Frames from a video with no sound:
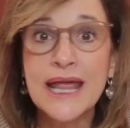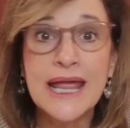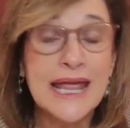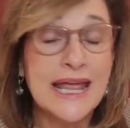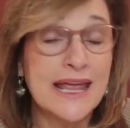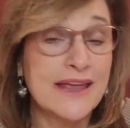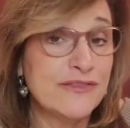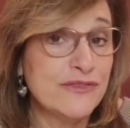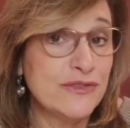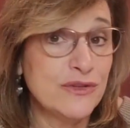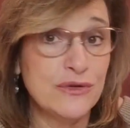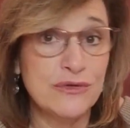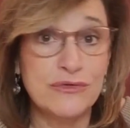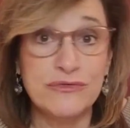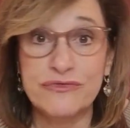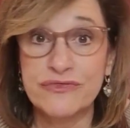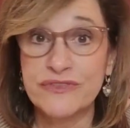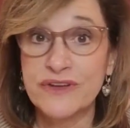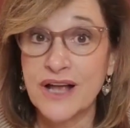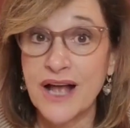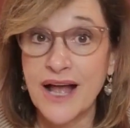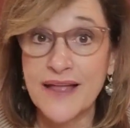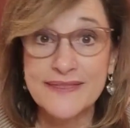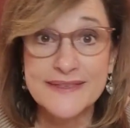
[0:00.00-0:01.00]
If you've
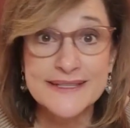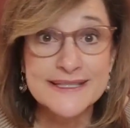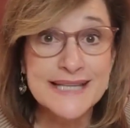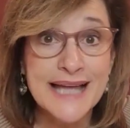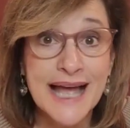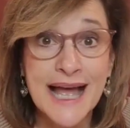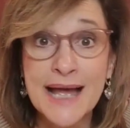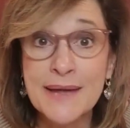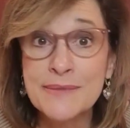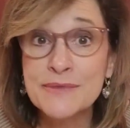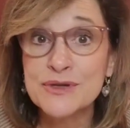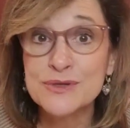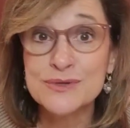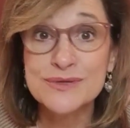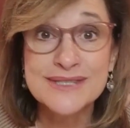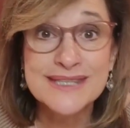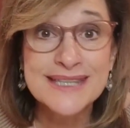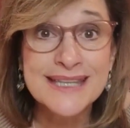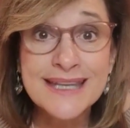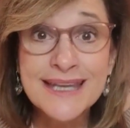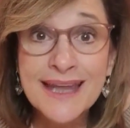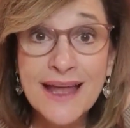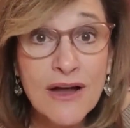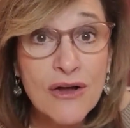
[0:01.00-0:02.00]
got the time, do
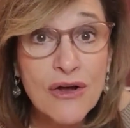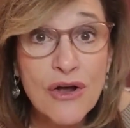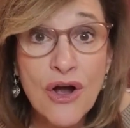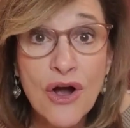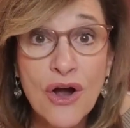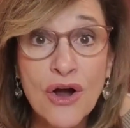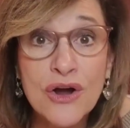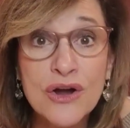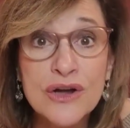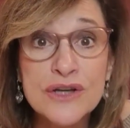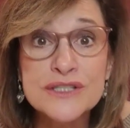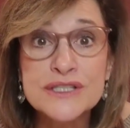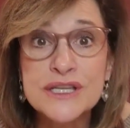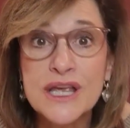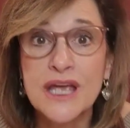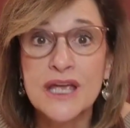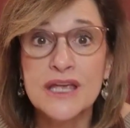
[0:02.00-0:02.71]
send out cards.